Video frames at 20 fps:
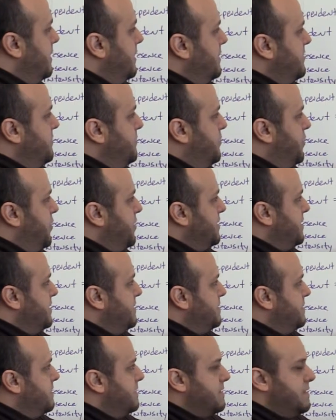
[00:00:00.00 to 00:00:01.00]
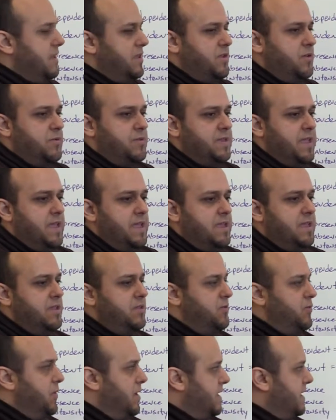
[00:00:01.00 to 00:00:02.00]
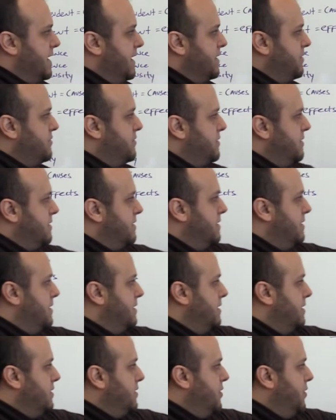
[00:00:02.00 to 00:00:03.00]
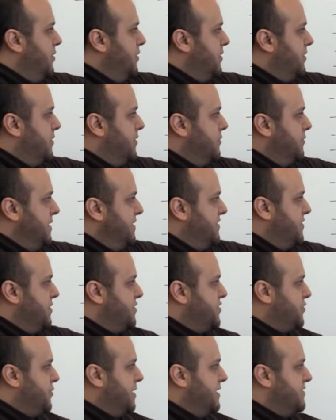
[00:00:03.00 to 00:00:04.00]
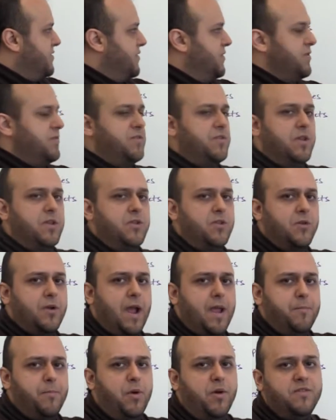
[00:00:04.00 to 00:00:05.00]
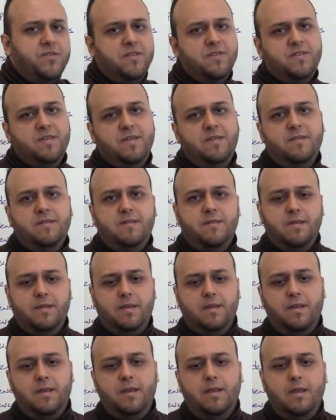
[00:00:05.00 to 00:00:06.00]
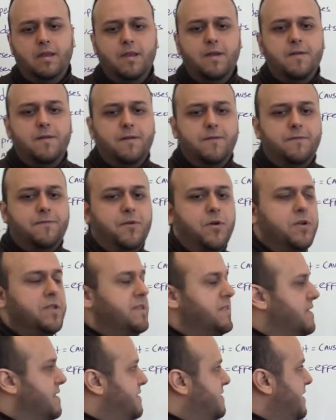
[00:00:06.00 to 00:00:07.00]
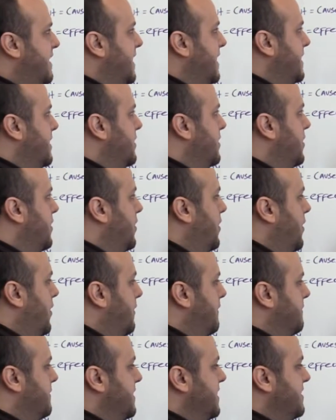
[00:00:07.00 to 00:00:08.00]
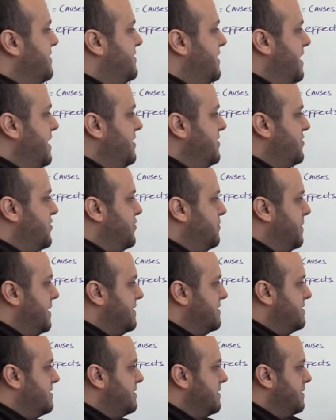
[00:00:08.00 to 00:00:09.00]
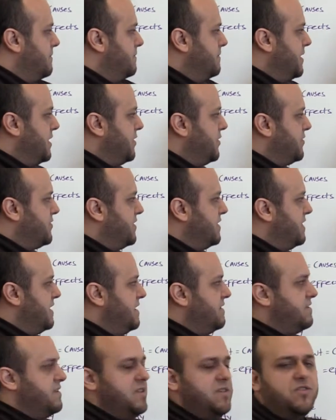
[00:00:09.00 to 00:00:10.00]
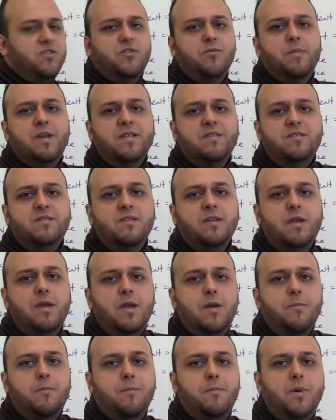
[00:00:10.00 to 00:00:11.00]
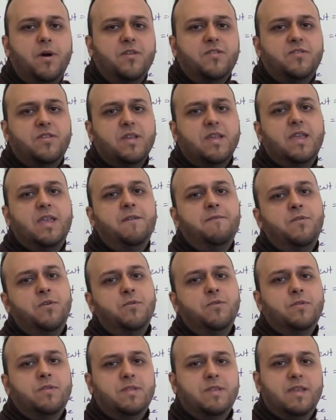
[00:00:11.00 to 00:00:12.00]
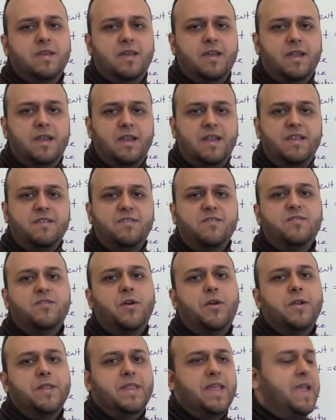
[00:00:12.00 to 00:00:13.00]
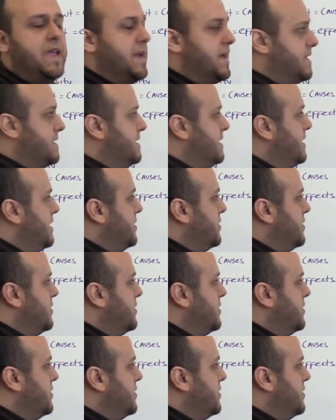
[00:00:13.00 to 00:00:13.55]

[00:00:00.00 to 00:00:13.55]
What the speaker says: It's important that you take into account your research questions, your hypothesis, for the design of these instruments, because these instruments must give you the necessary data